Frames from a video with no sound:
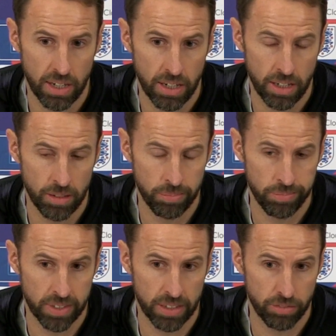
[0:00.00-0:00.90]

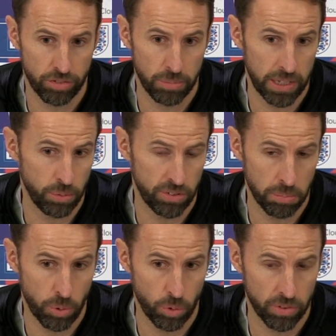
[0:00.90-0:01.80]
Um, and for me, it was
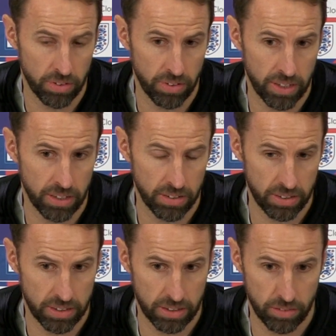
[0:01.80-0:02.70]
important that,
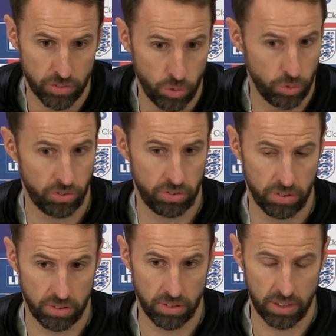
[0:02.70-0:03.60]
of
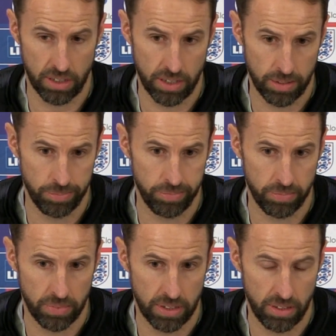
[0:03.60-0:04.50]
course, um,
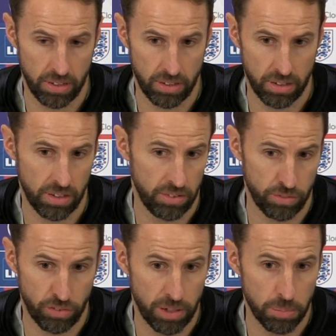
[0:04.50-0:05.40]
is
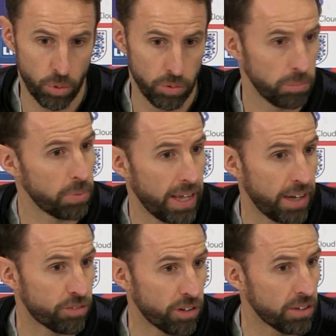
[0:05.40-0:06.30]
a very important
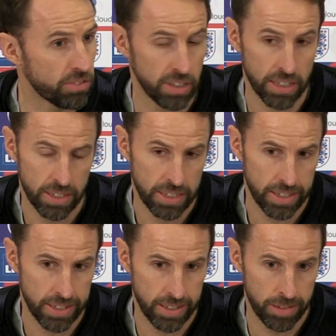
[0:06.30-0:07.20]
player for us,
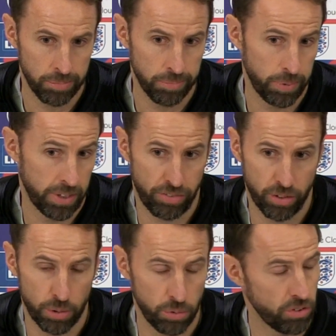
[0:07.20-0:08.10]
um, but I
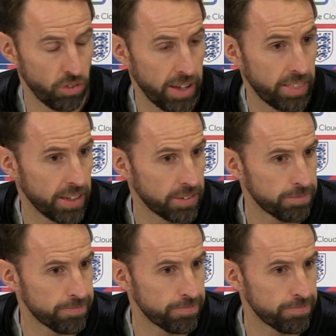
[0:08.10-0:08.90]
felt it was the right thing.